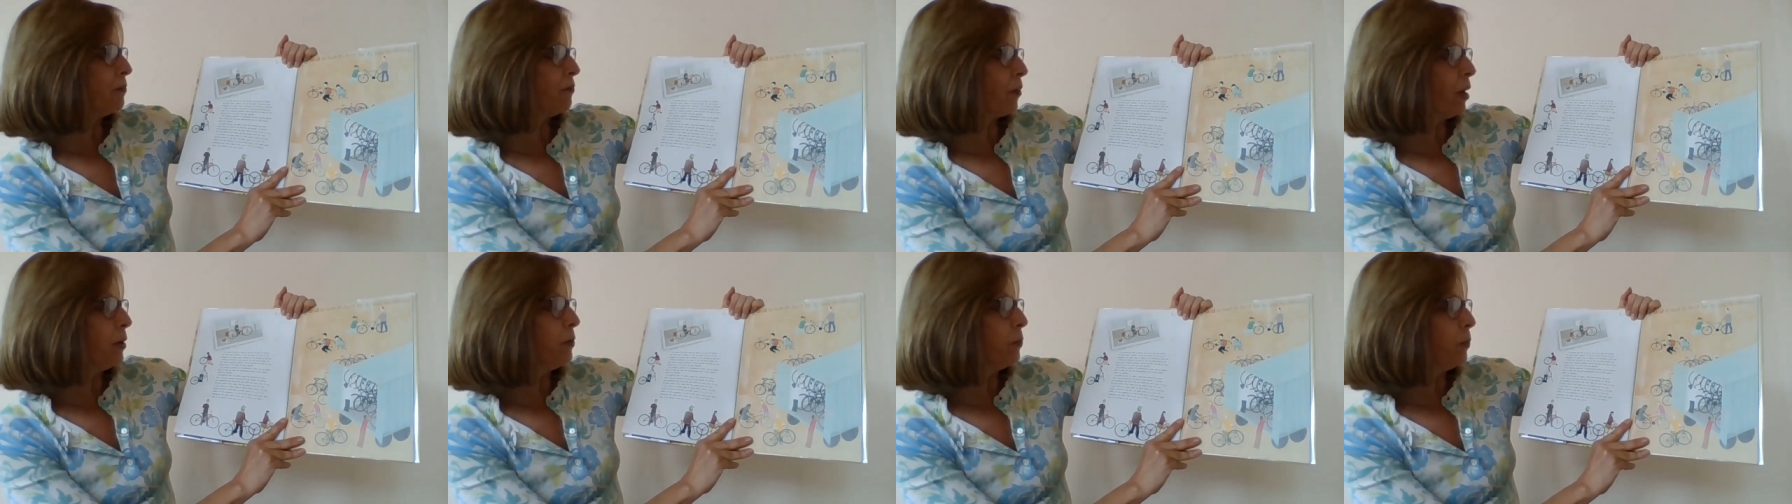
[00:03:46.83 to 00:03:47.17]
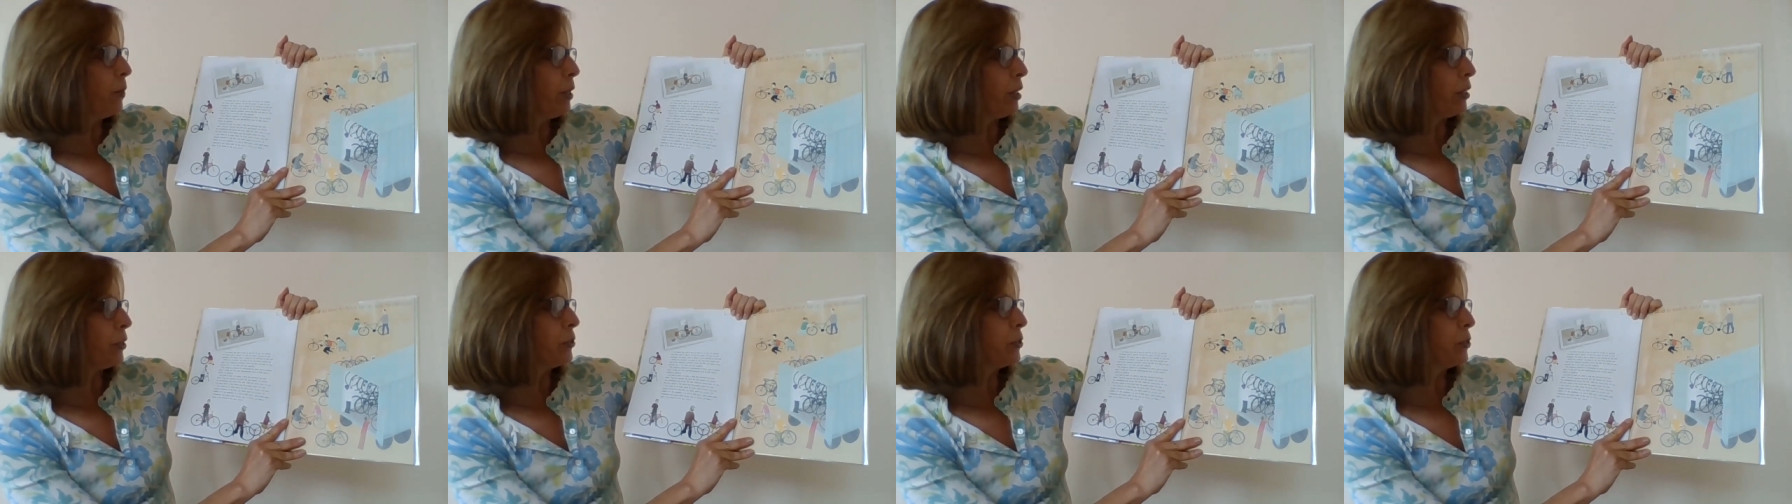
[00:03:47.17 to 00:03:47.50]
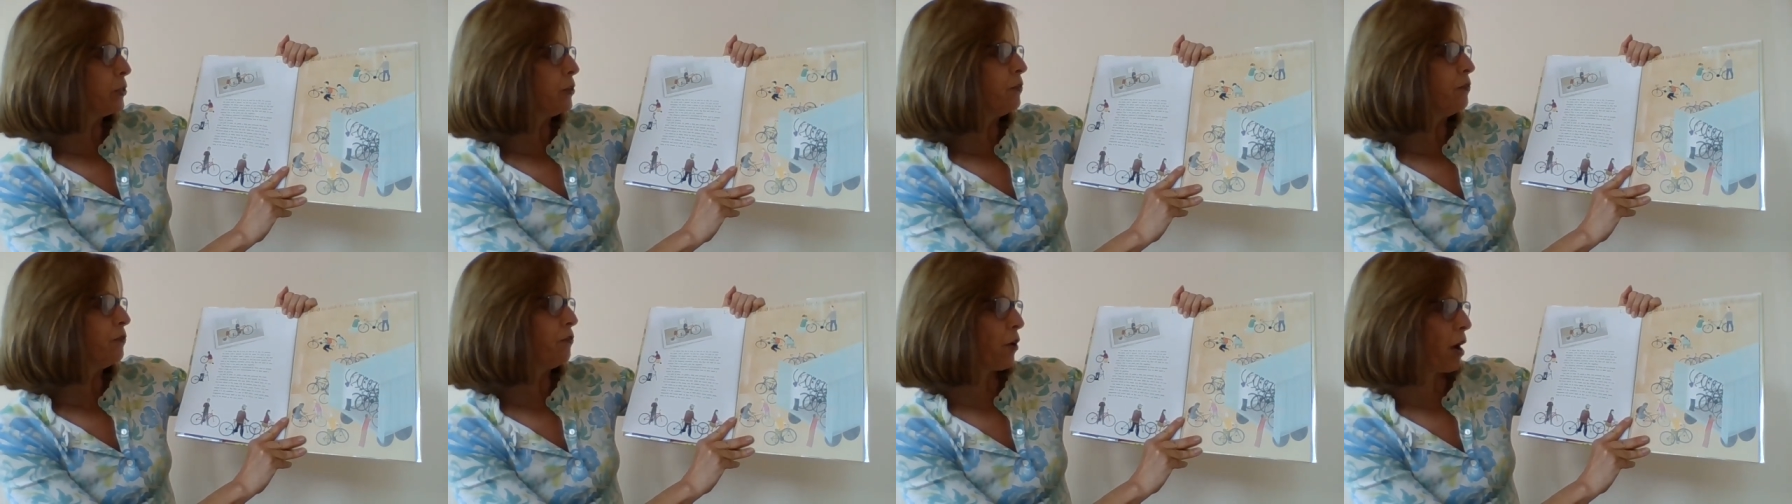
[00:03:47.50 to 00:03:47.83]
front wheel
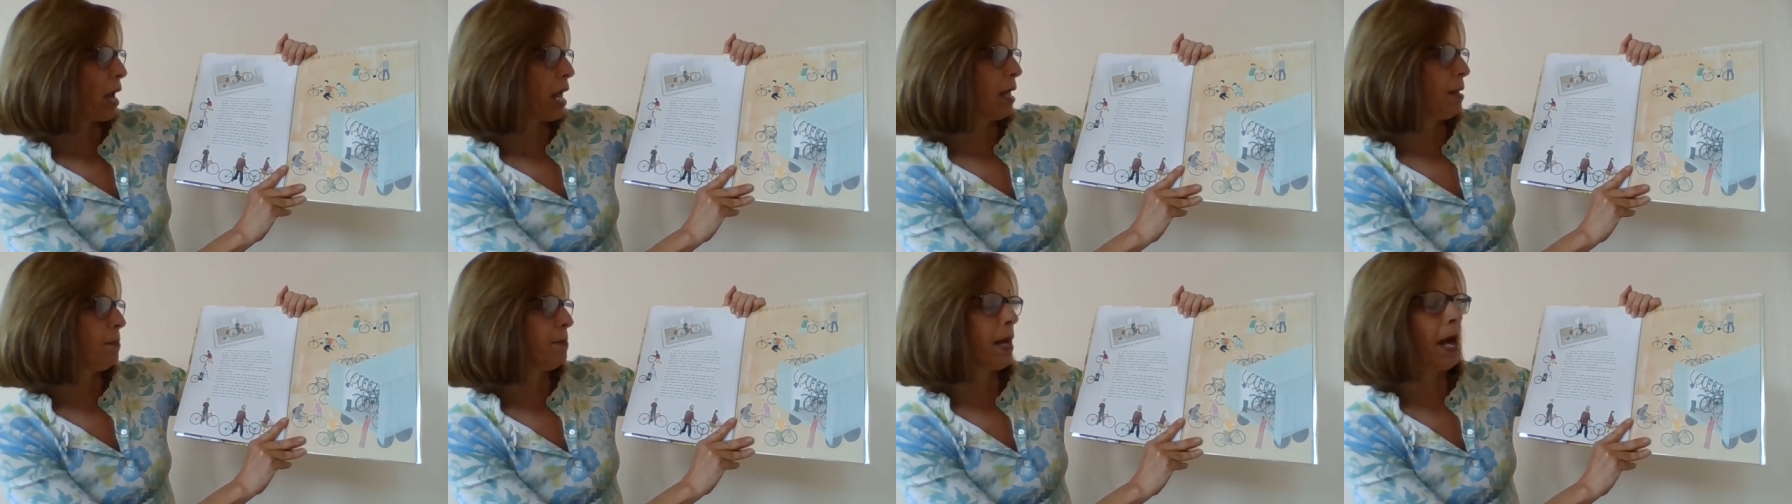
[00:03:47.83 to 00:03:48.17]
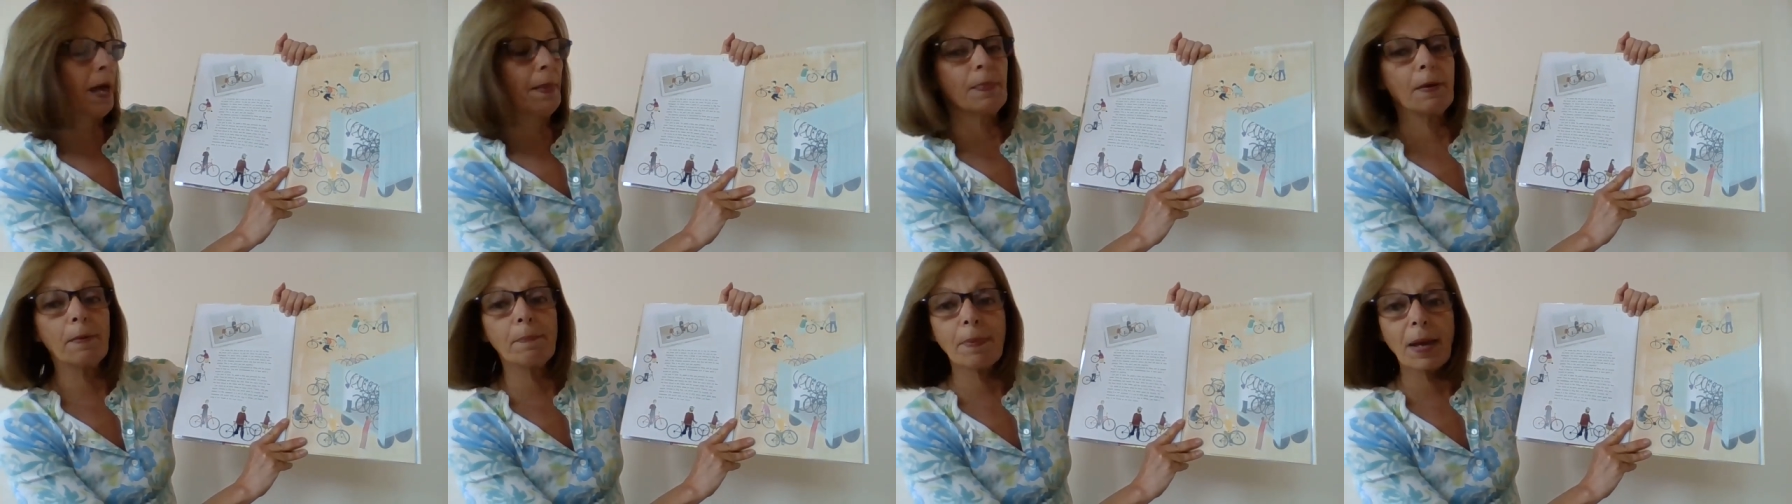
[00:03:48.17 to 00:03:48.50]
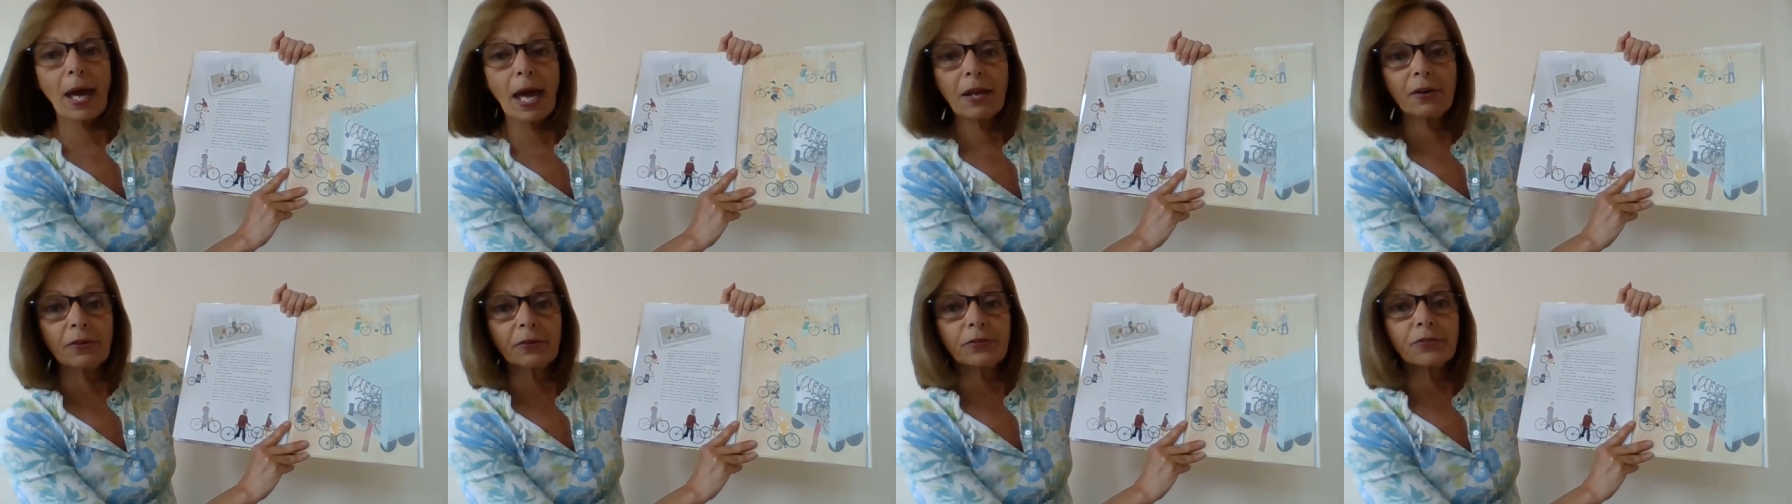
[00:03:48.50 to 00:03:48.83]
to the frame and the
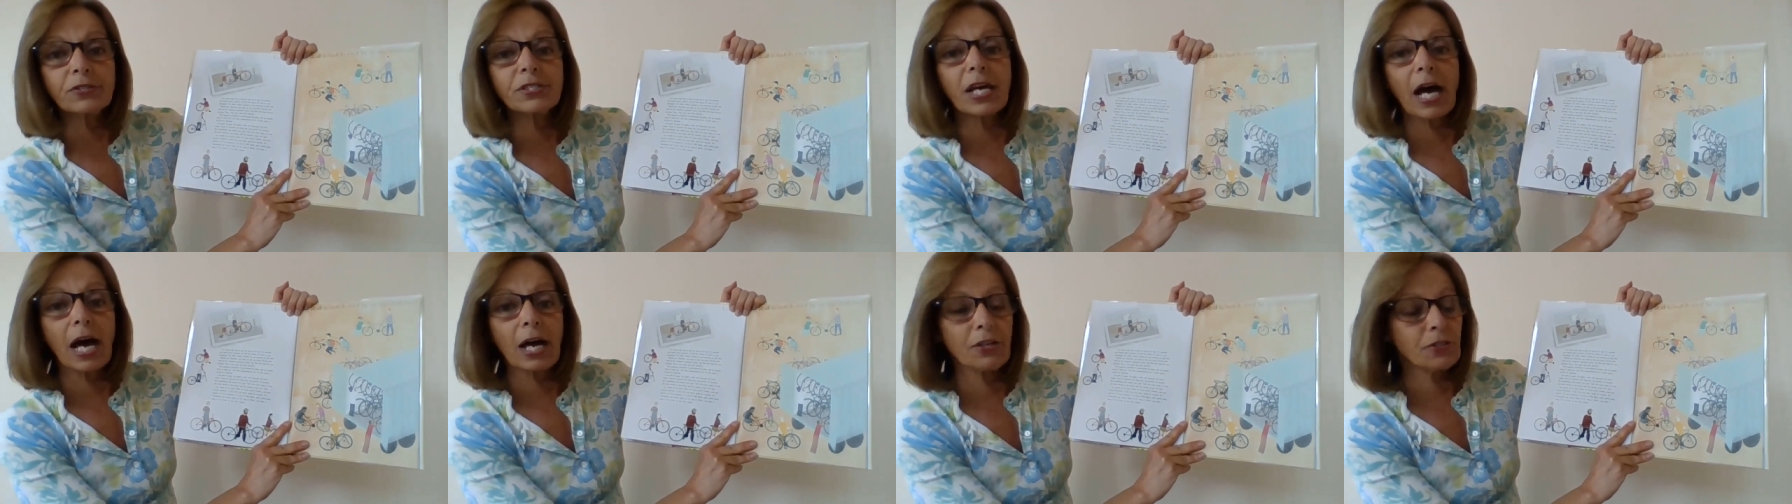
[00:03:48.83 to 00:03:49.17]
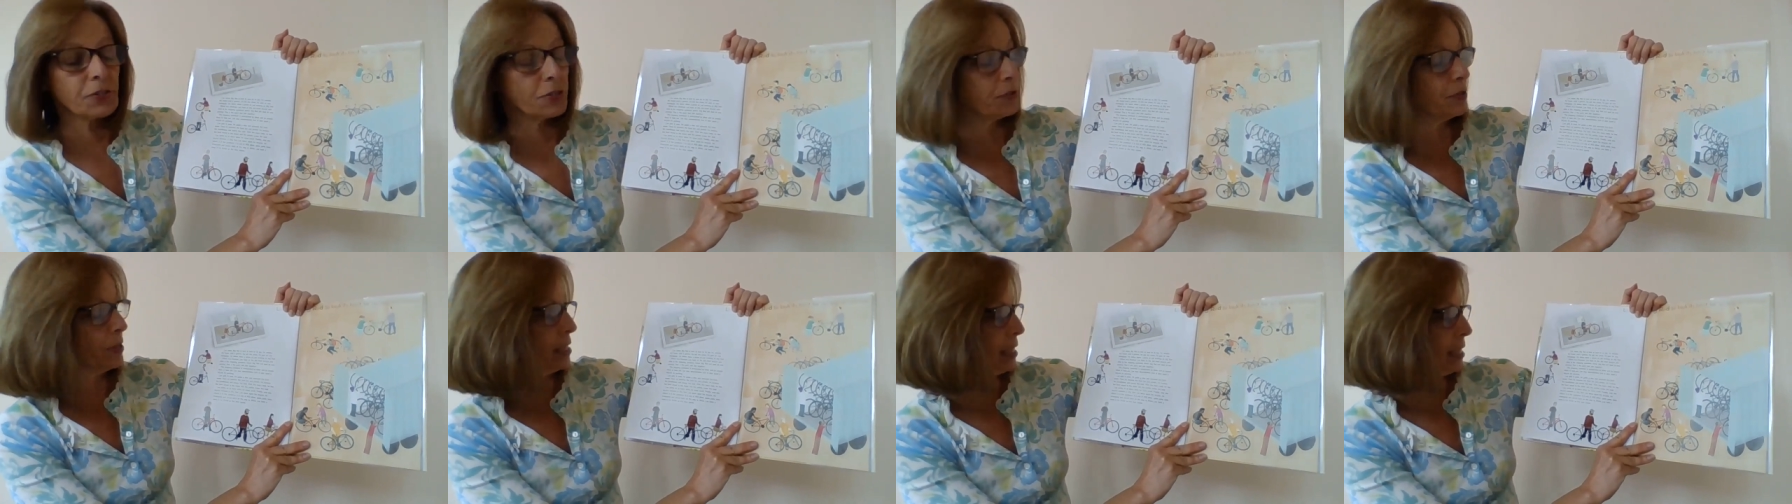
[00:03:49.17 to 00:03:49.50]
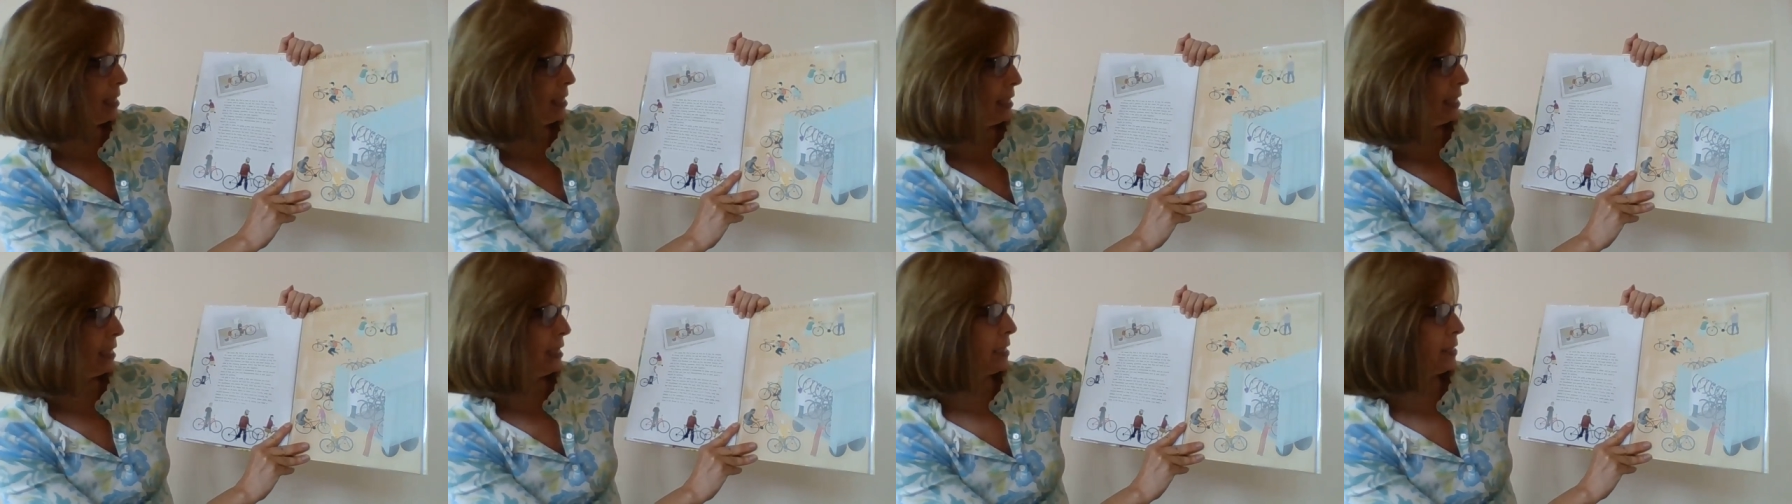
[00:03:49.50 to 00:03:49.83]
pedals under the
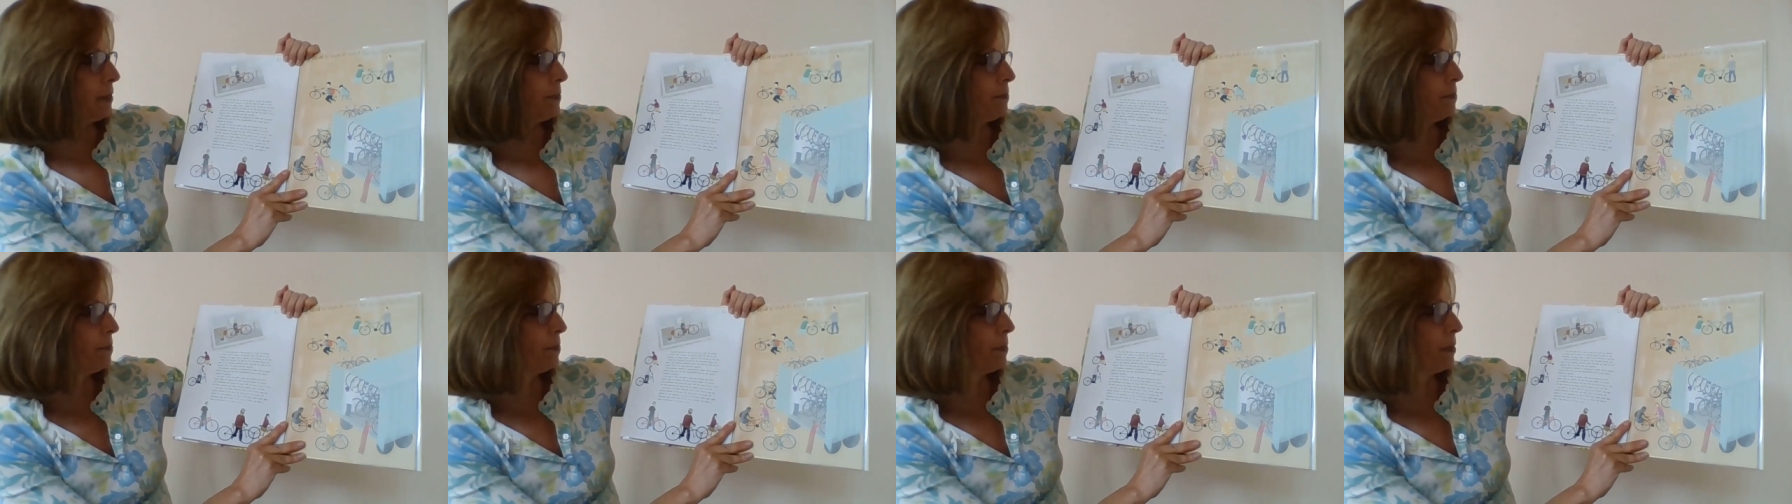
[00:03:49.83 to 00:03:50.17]
seat.